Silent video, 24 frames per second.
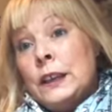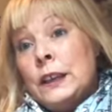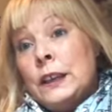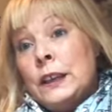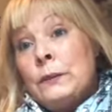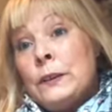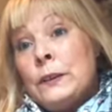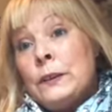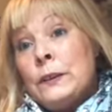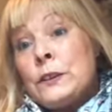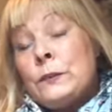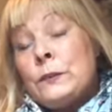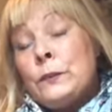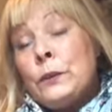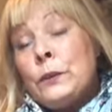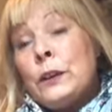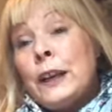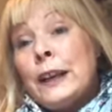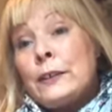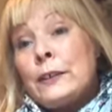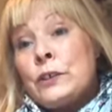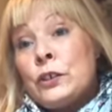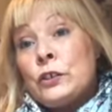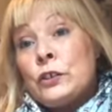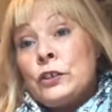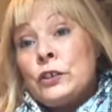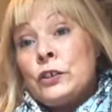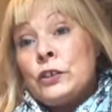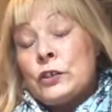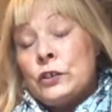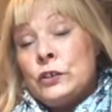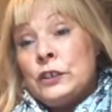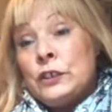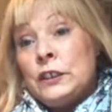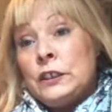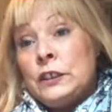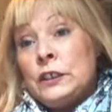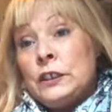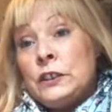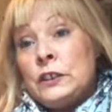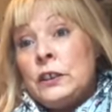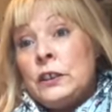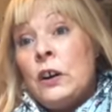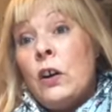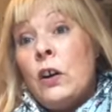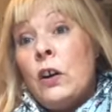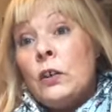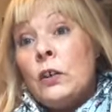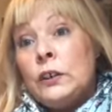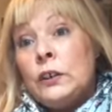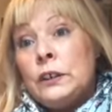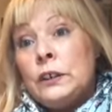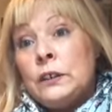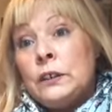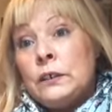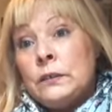if it's a full house on a Sunday, there's nine.